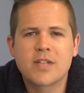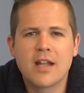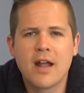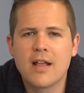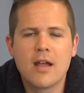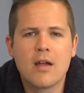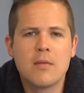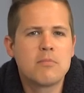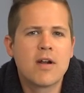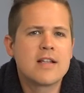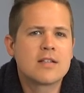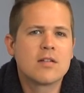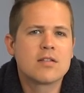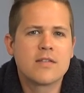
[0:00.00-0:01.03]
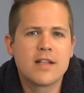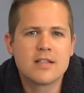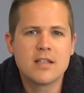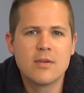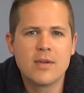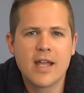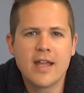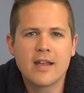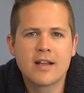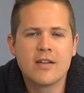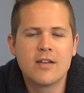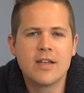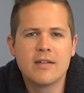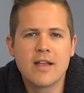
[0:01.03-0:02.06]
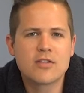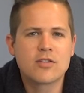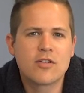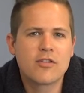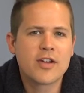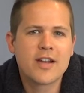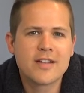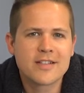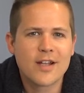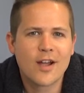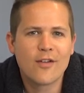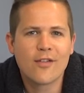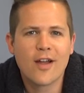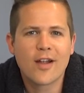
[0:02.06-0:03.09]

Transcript: And I embraced lots of things at UEA, including extracurricular stuff,